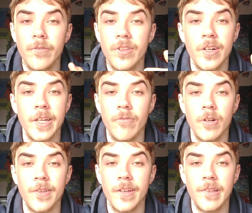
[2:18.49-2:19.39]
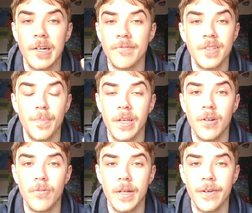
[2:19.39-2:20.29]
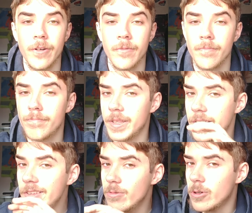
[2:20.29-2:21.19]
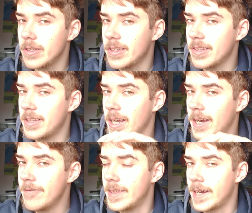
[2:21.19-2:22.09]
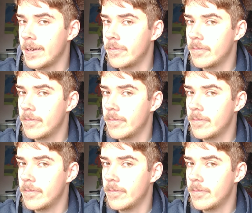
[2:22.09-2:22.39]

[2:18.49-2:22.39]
Sonic runs at top speed or whatever. But this one doesn't have that.